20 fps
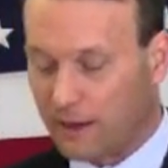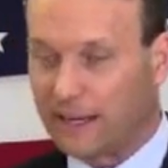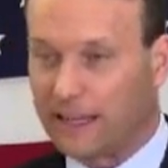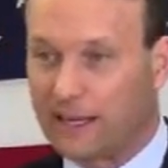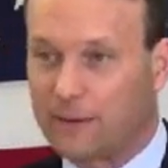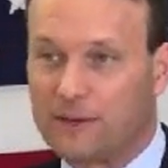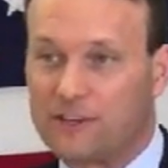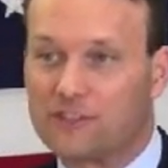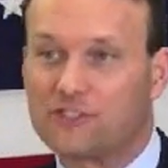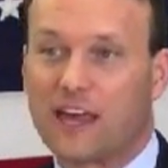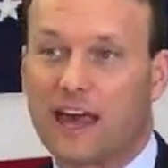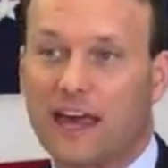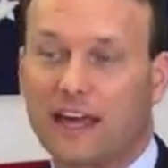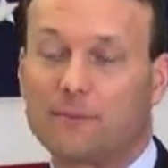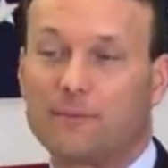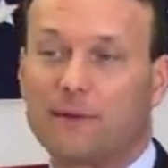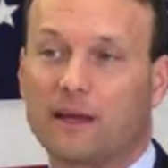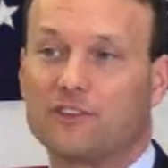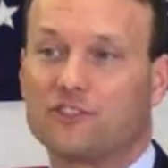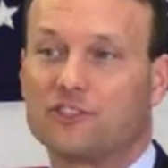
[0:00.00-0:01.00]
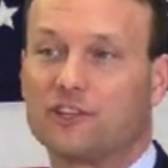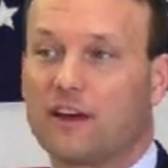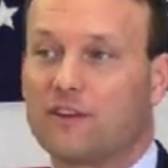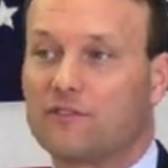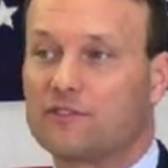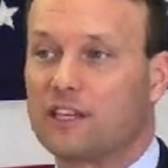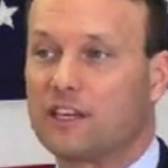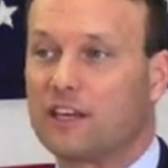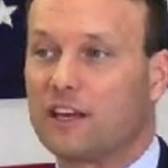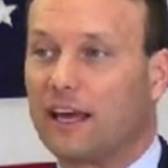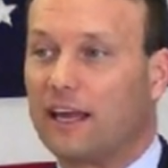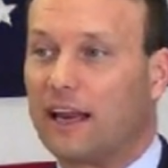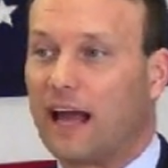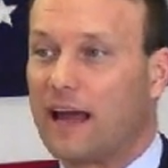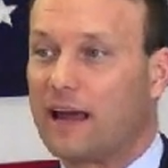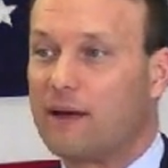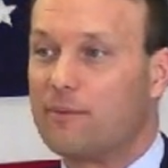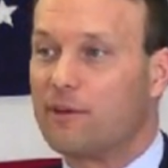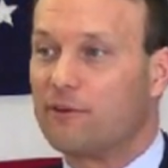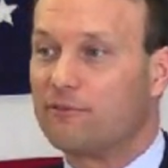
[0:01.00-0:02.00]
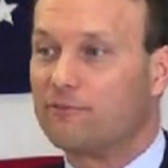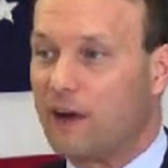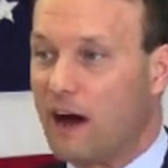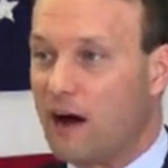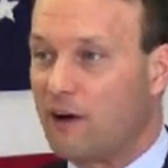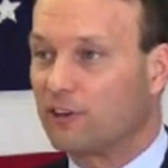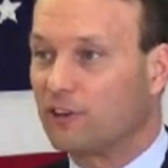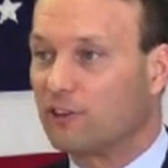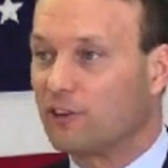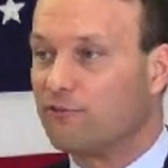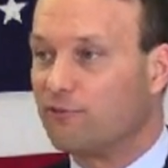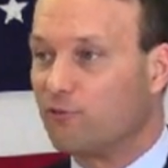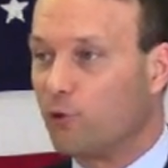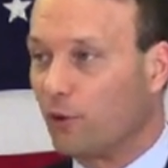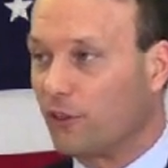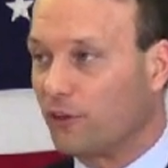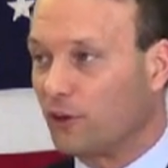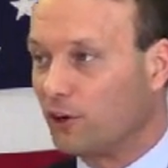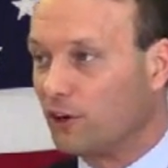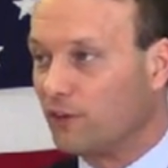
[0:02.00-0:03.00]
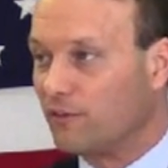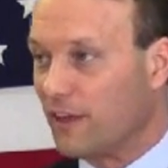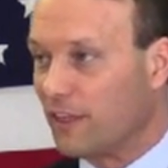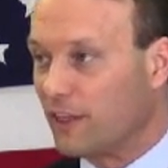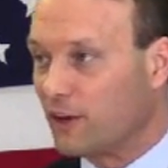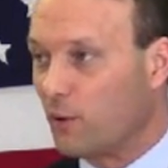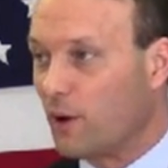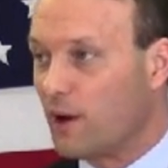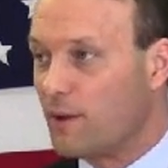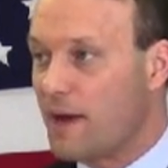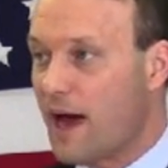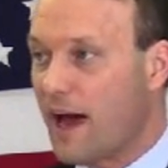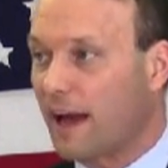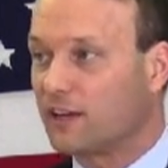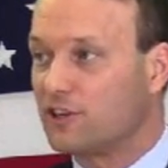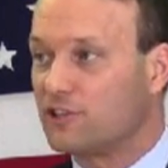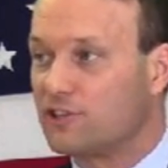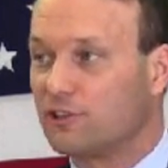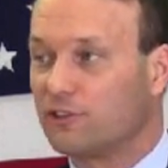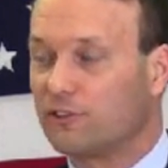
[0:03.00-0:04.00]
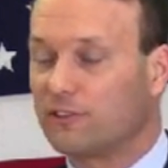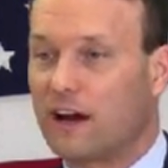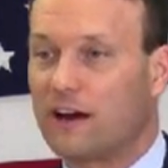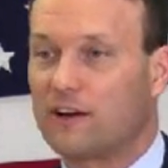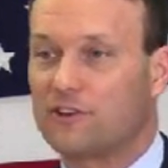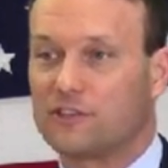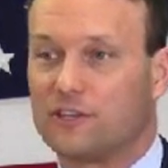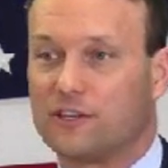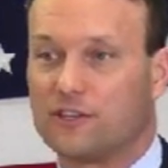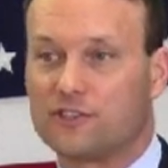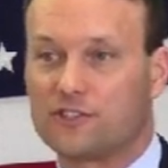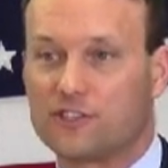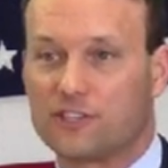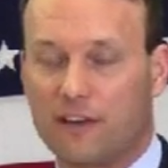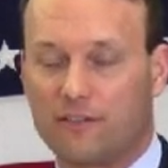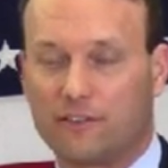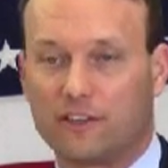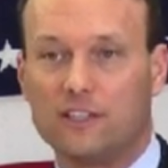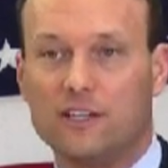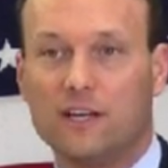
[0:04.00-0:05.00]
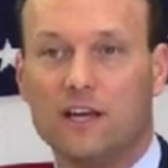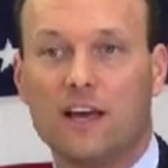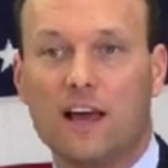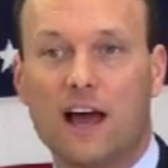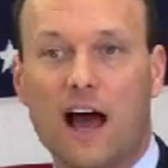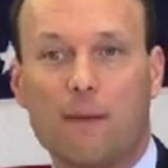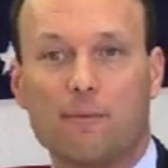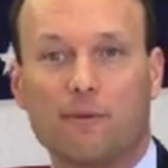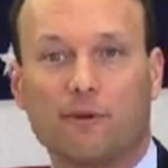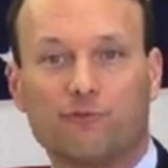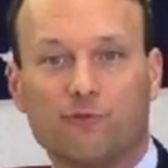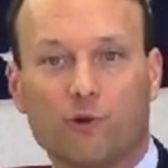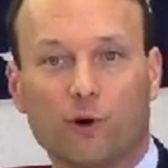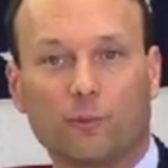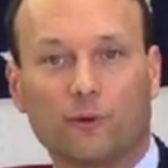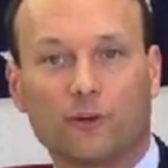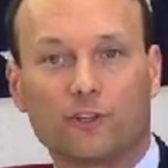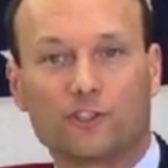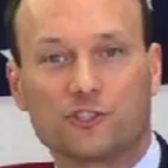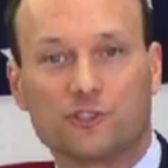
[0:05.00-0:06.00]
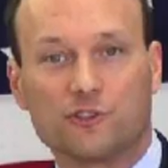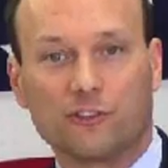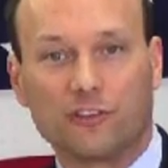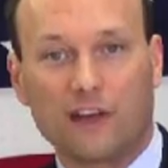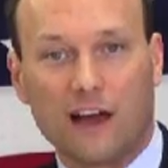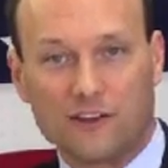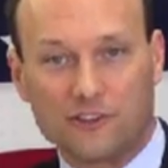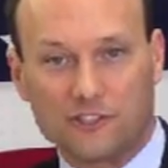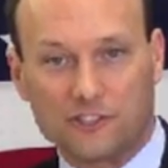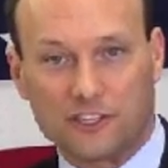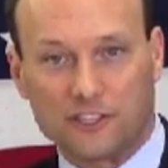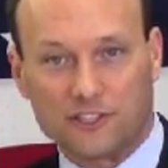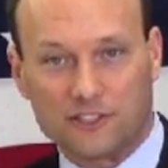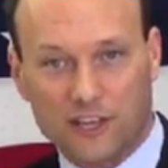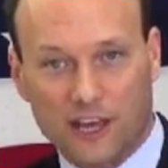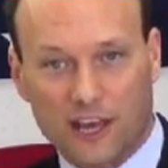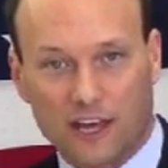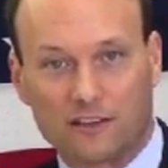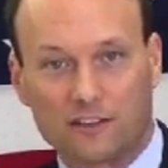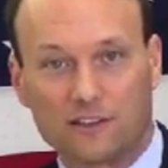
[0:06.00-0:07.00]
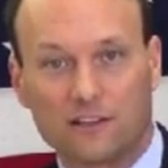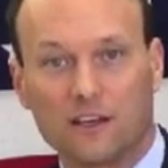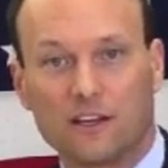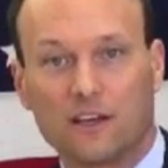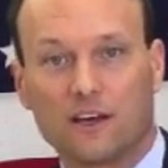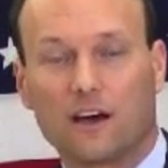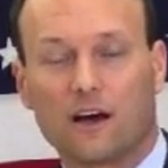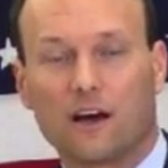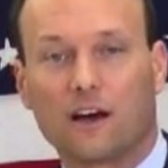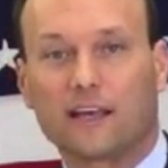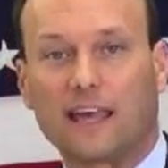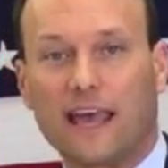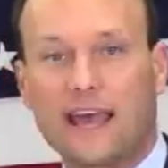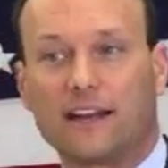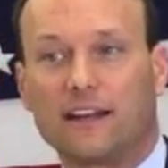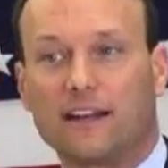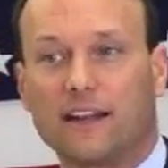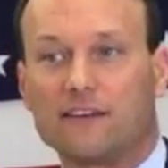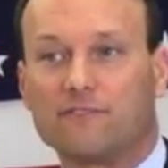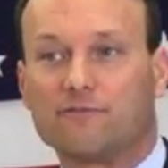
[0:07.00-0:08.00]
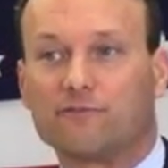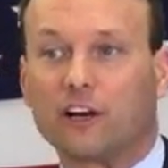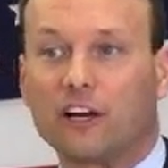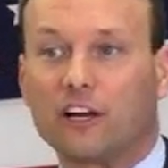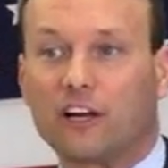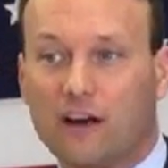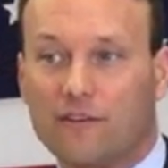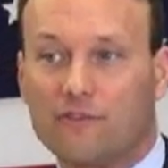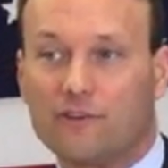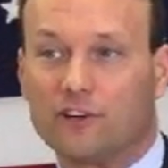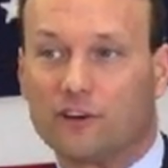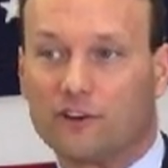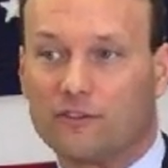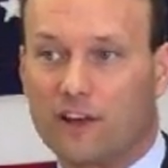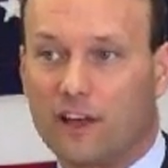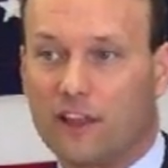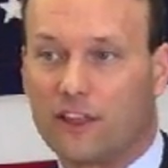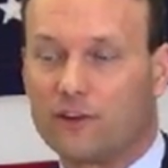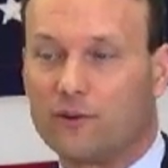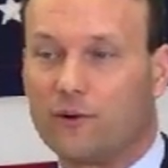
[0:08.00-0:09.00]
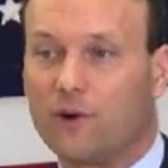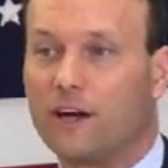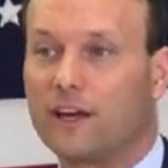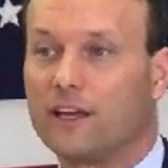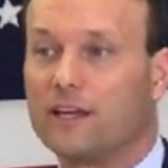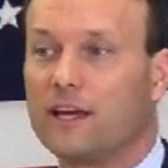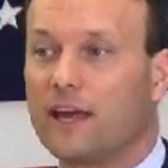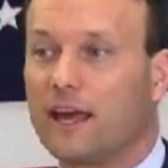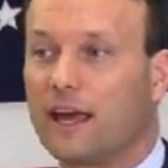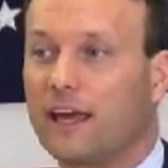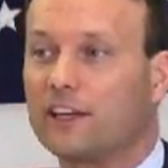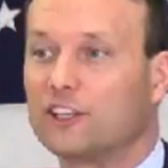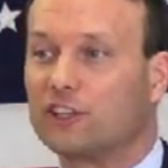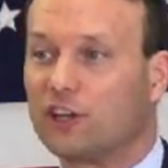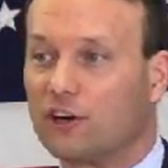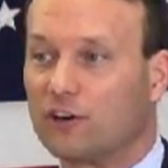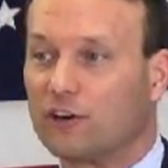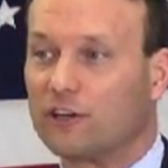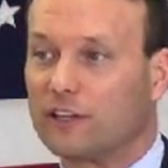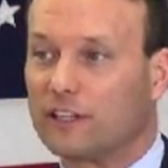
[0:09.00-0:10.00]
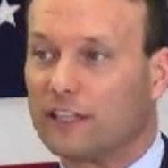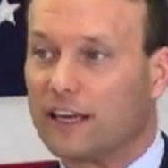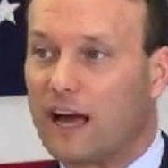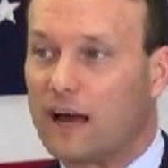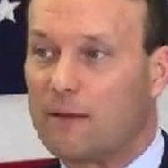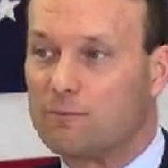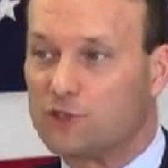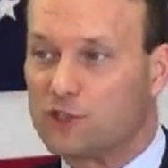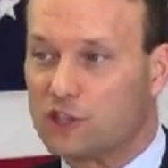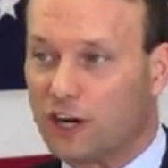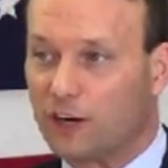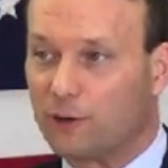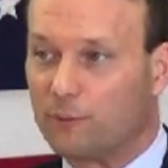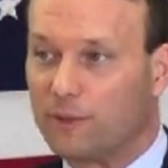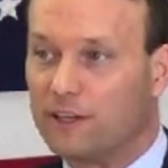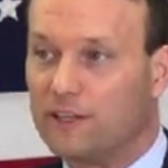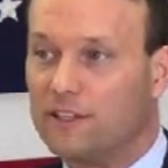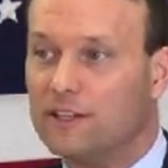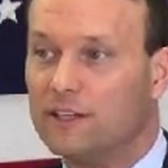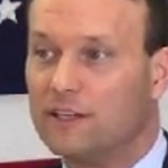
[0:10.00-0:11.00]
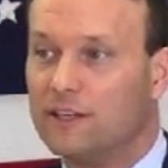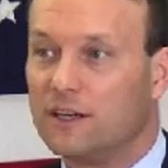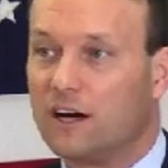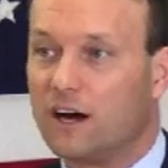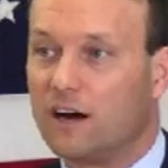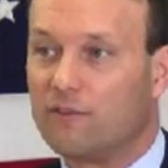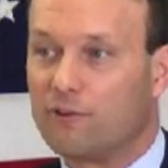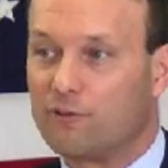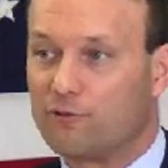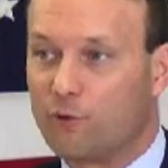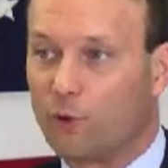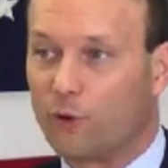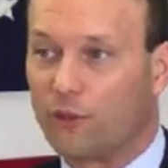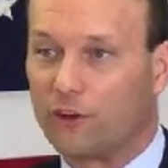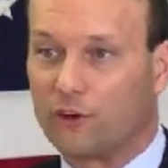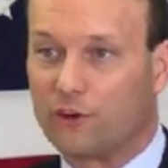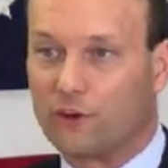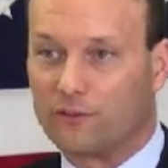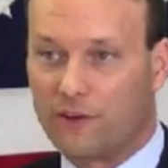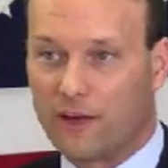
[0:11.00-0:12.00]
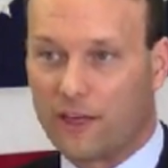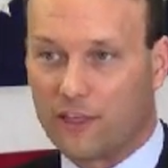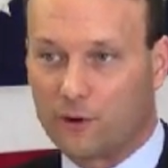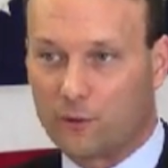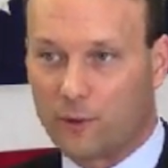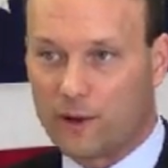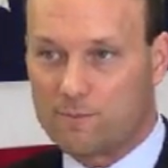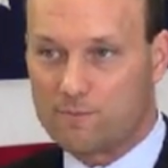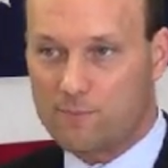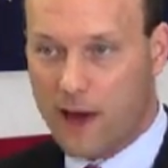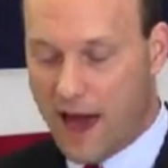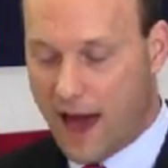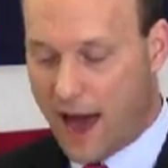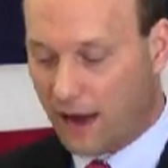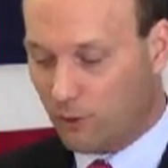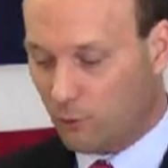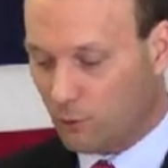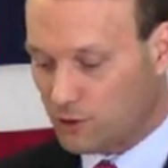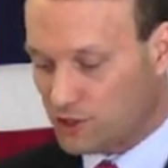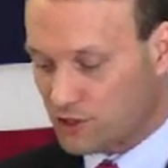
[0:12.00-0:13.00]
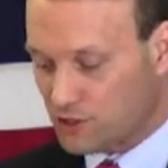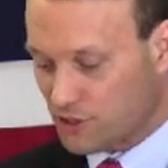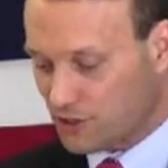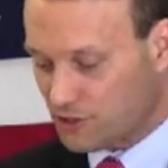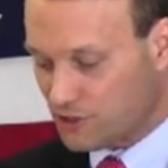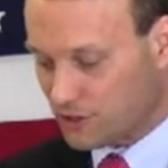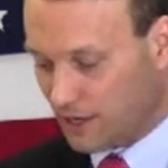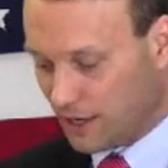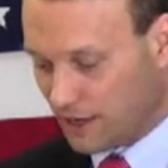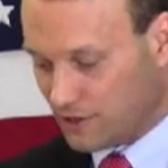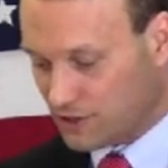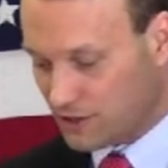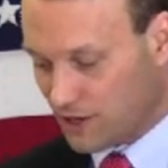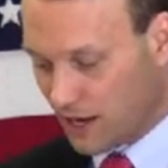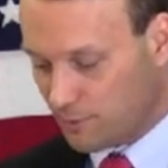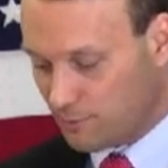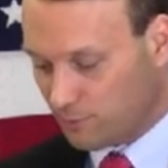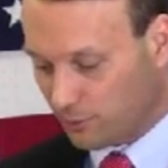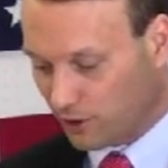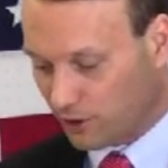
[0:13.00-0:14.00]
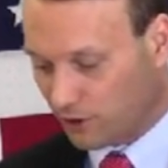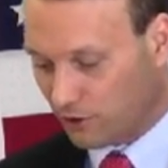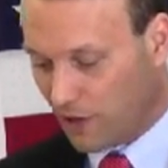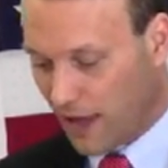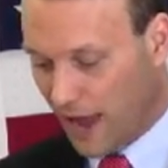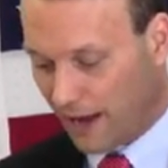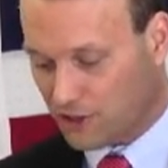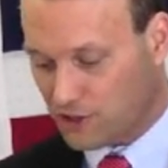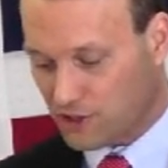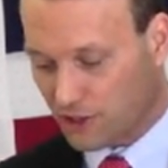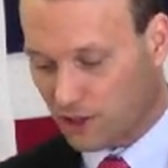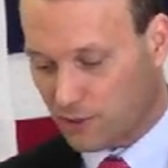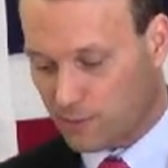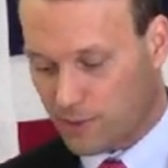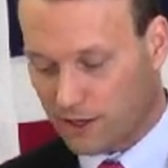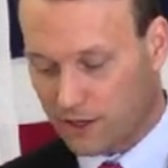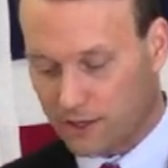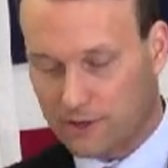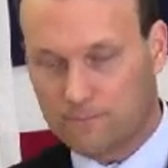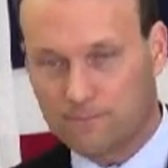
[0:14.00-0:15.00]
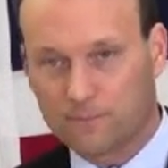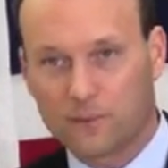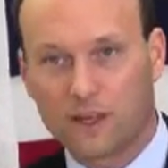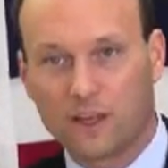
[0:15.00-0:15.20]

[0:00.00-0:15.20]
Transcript: My name is Adam Andrzejewski, and I am the founder of For the Good of Illinois back in 2007. I'm the former 2010 candidate for governor of Illinois, and currently I'm chairman of the For the Good of Illinois PAC, which is a stateside political action committee.